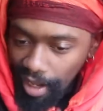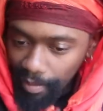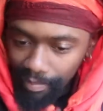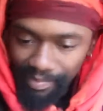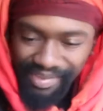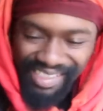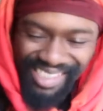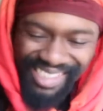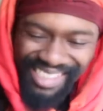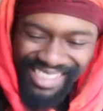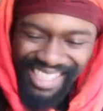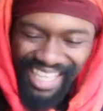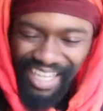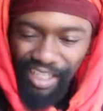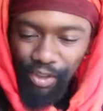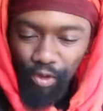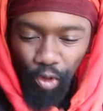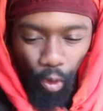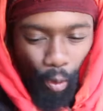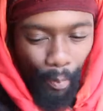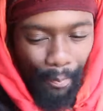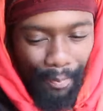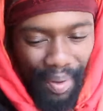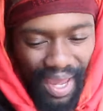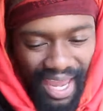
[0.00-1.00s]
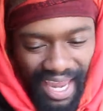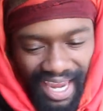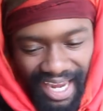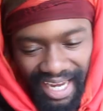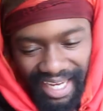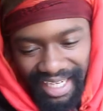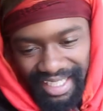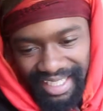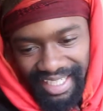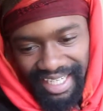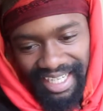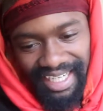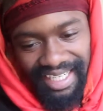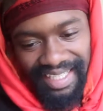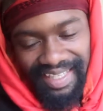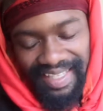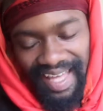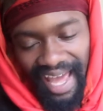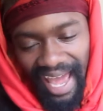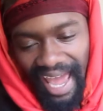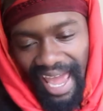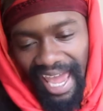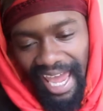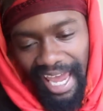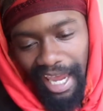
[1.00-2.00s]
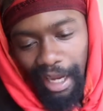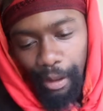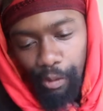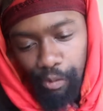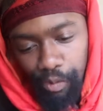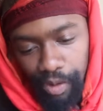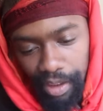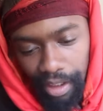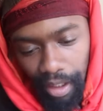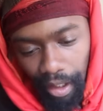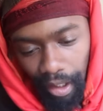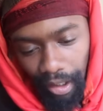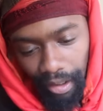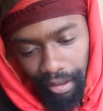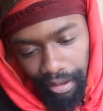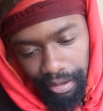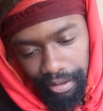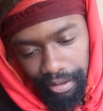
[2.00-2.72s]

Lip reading: signal pain in that area.